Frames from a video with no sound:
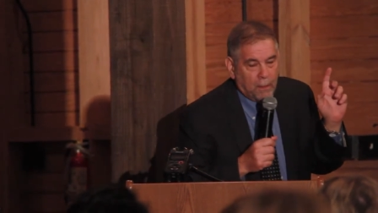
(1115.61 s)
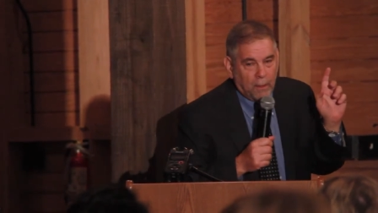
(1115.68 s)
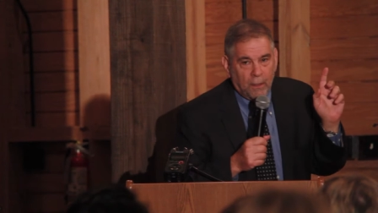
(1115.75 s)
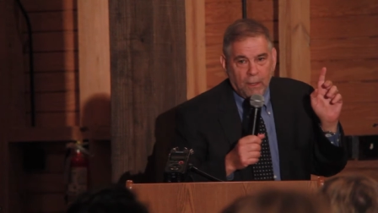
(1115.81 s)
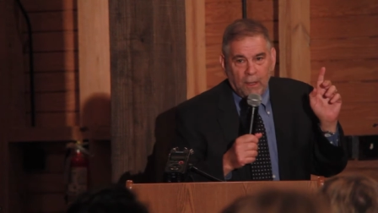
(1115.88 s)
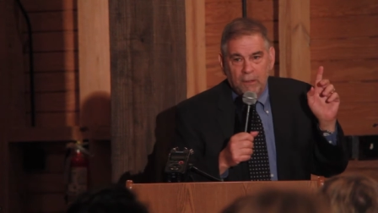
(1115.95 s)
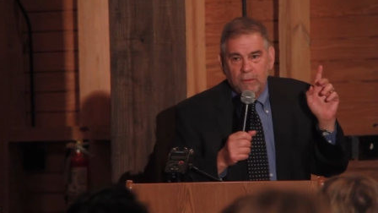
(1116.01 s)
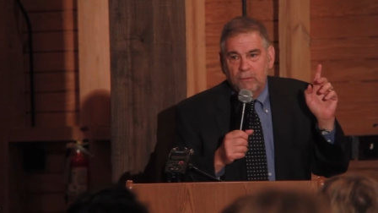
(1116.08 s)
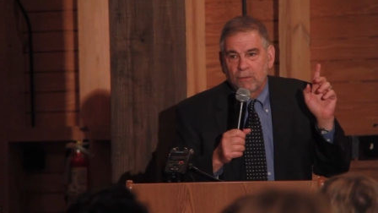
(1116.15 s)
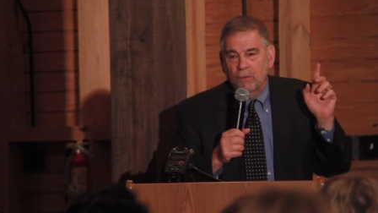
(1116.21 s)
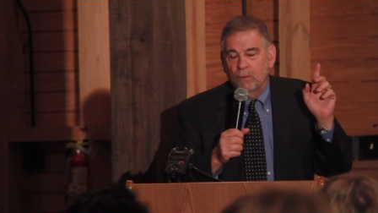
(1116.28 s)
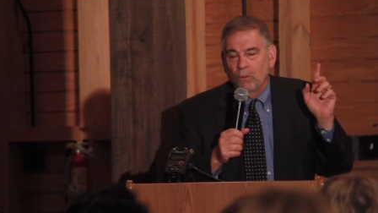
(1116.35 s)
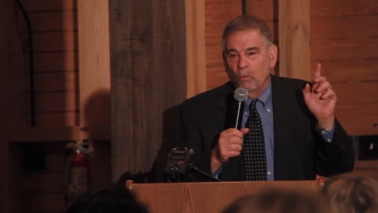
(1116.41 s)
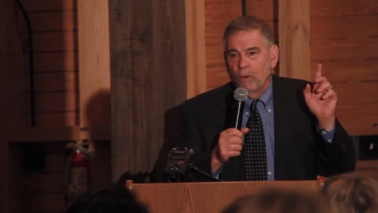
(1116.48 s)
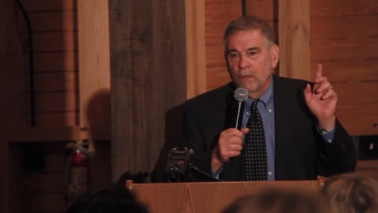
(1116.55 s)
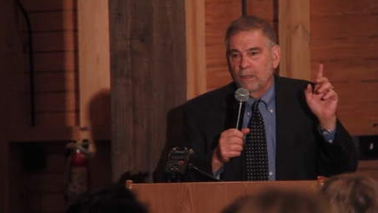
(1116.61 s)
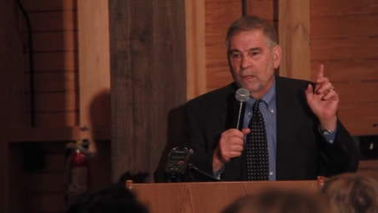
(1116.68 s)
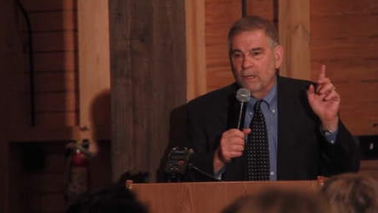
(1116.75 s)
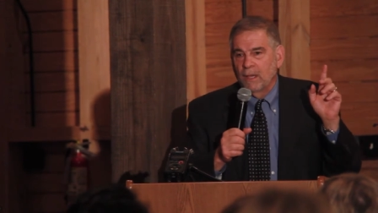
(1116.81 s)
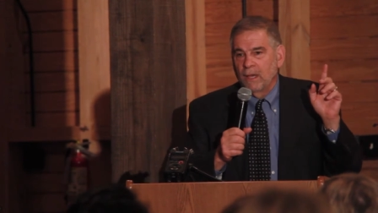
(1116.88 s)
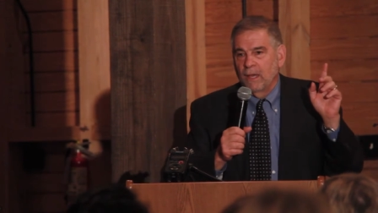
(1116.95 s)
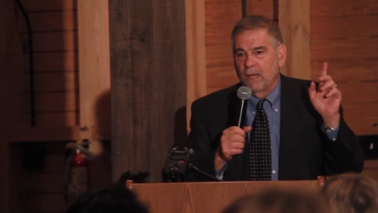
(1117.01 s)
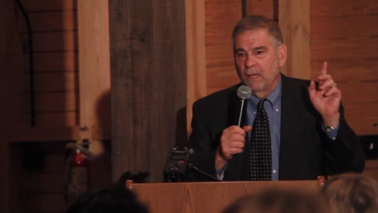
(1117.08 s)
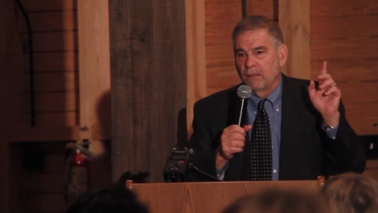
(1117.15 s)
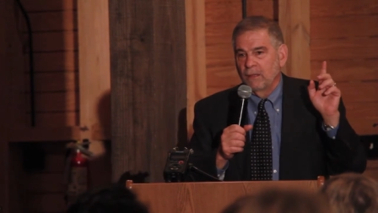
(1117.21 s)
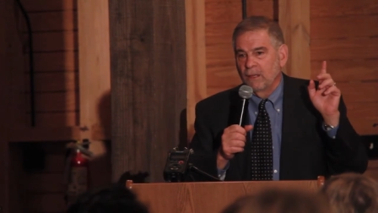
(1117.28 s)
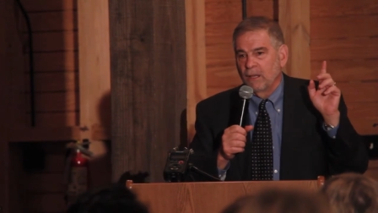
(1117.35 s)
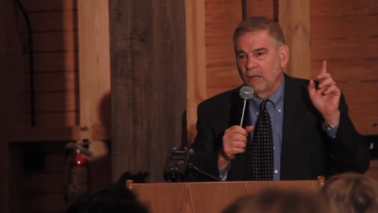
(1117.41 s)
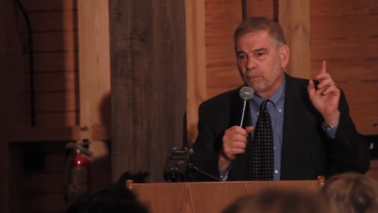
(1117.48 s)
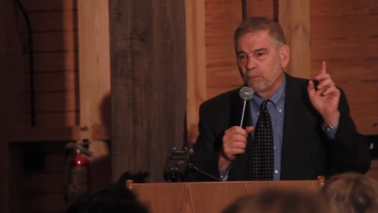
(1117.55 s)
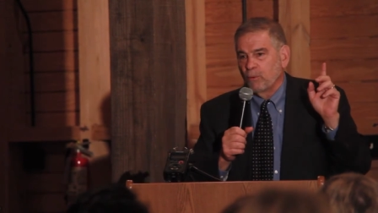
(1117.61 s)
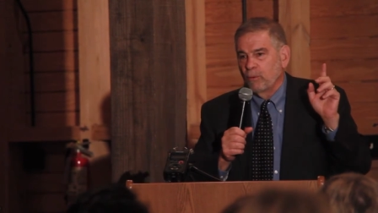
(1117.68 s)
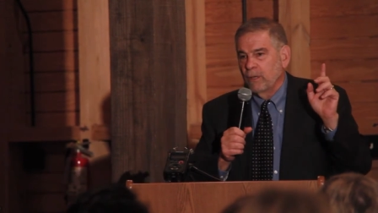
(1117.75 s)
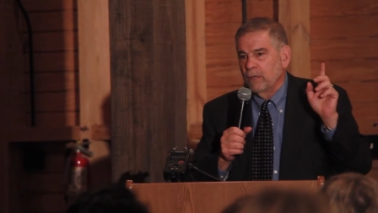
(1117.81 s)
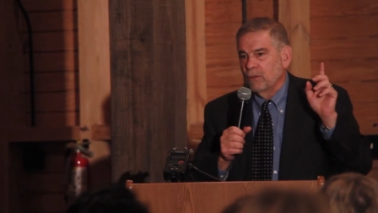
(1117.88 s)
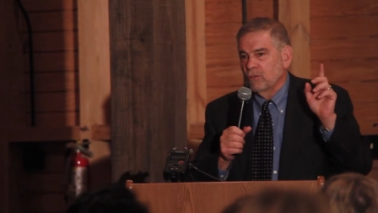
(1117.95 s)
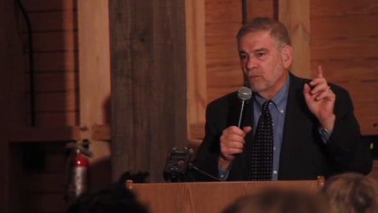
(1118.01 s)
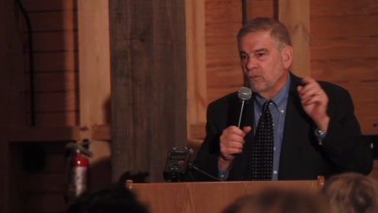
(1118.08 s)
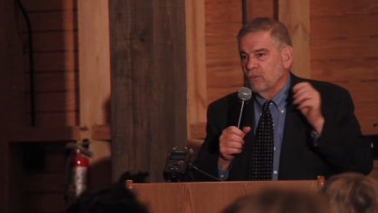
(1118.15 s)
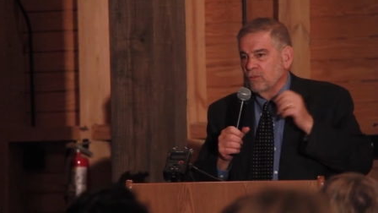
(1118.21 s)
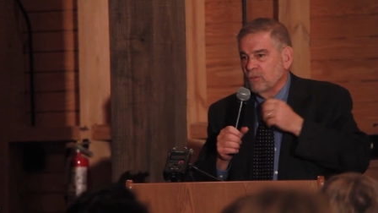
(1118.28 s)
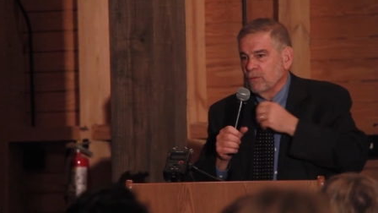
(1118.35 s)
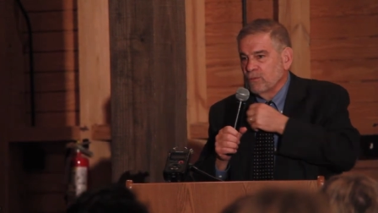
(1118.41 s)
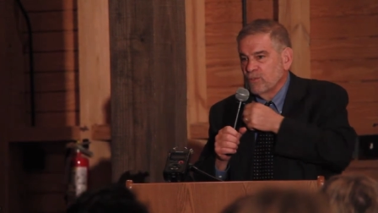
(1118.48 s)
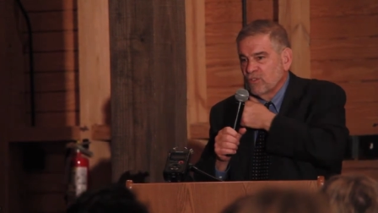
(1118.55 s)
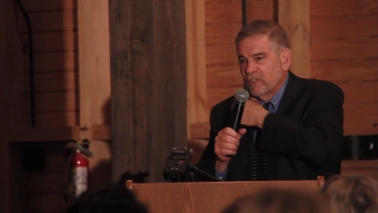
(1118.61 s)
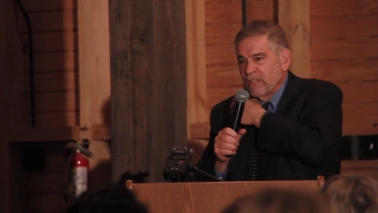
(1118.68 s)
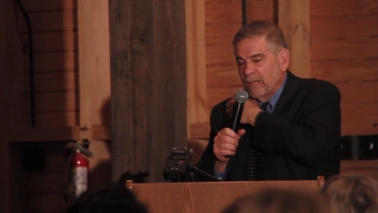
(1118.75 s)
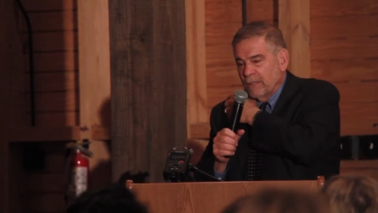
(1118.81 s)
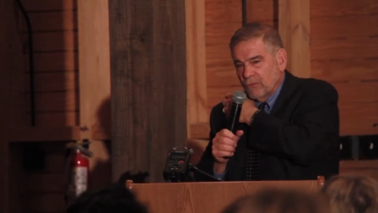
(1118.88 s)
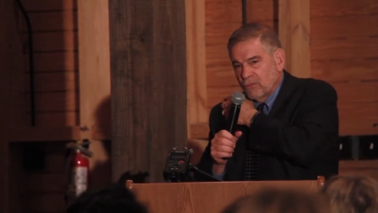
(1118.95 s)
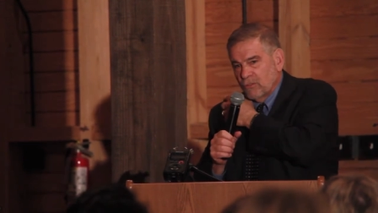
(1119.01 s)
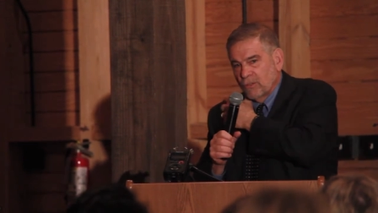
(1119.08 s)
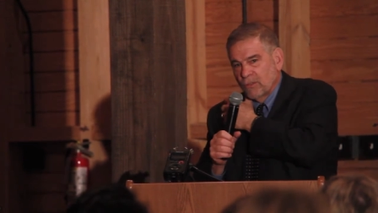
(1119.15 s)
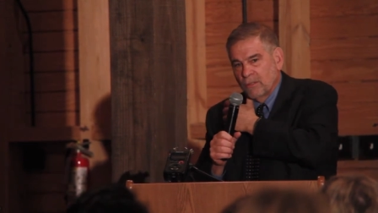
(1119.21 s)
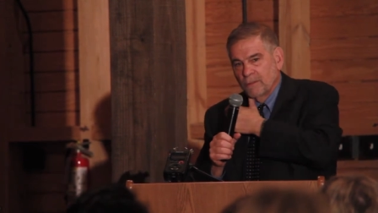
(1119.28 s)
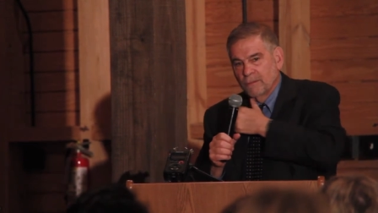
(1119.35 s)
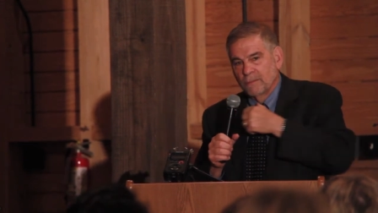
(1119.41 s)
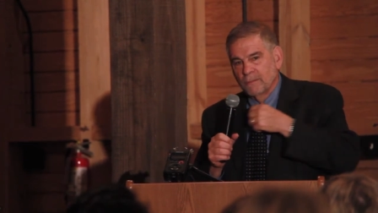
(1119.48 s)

not when they had the apparatuses of states,